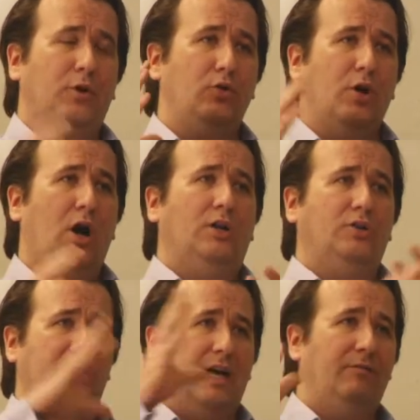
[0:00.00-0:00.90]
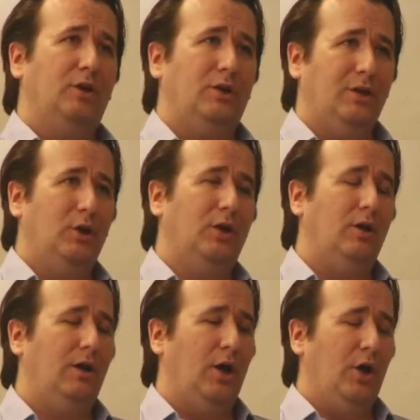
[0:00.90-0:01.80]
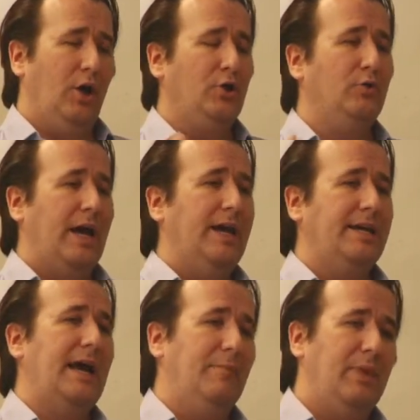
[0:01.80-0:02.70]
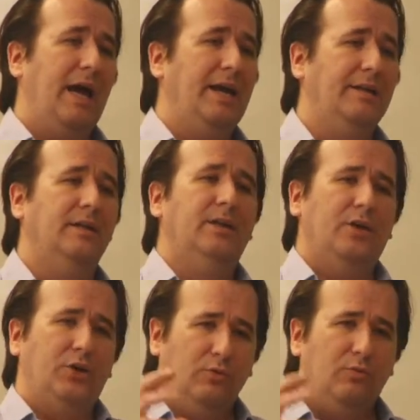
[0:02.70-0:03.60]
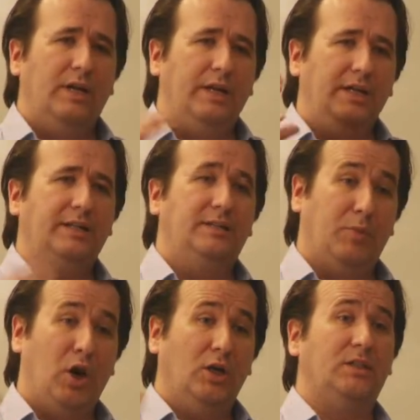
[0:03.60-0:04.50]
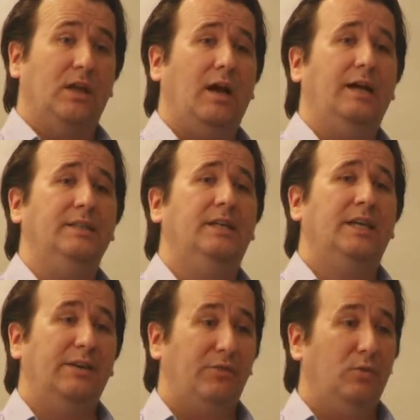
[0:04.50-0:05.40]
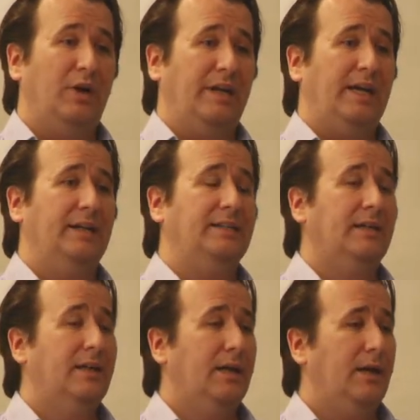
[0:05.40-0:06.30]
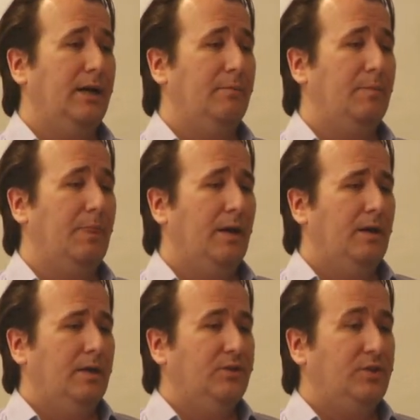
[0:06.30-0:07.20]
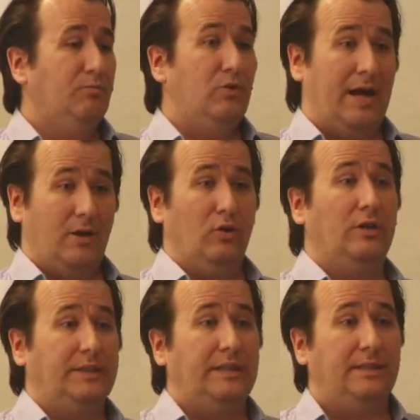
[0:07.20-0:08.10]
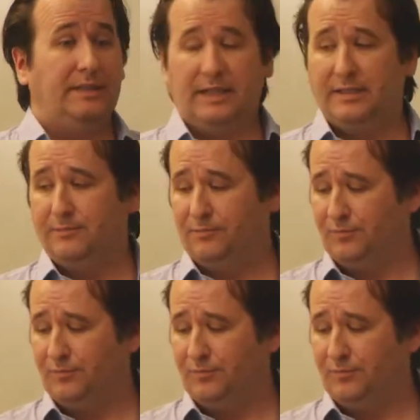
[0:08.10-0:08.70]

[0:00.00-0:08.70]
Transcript: you can't just have a UK campaign. You really need to personalize if you want to get some brand loyalty these days.